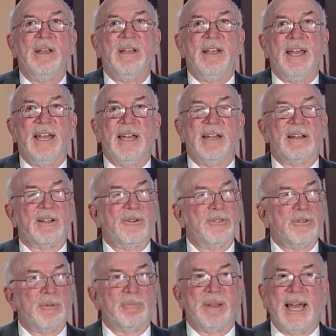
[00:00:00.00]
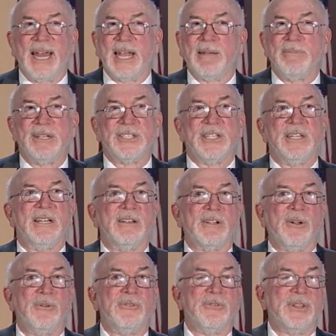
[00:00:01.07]
and it'll go through the Planning Commission. It'll
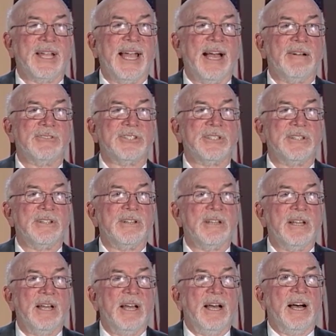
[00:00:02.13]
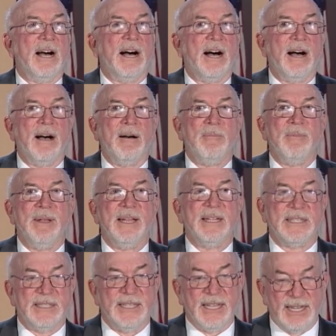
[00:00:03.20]
go through the council.
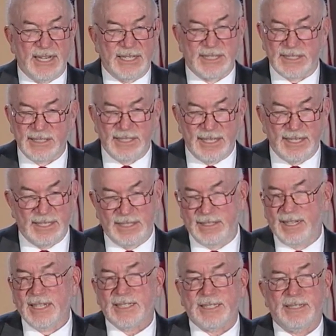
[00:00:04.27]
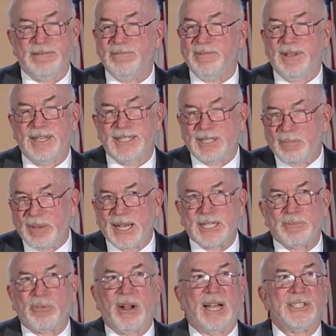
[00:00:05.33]
It's the
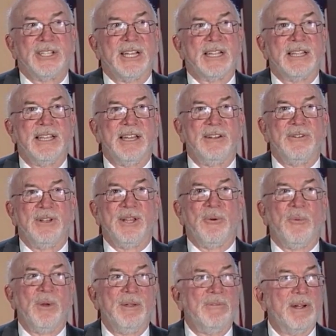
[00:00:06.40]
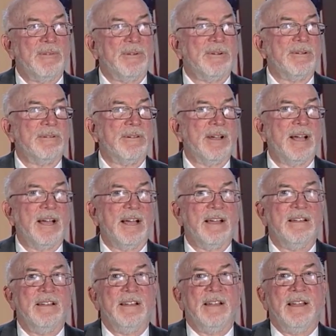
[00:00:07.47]
biggest project that we've ever
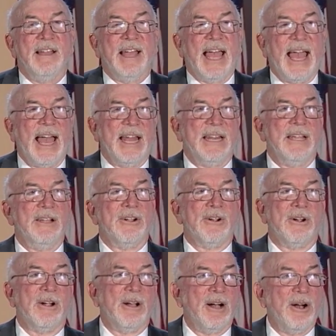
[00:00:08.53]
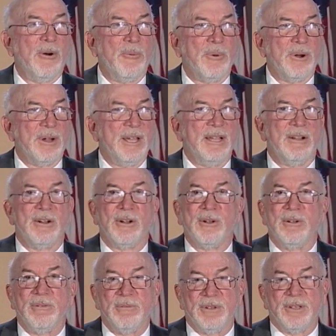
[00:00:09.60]
had here. We're
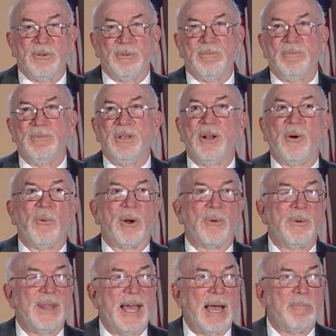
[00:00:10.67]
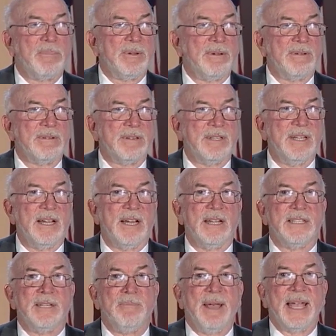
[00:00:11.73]
eager to work with Apple
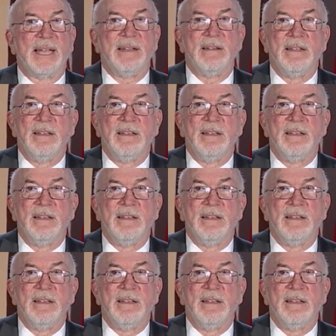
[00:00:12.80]
to make it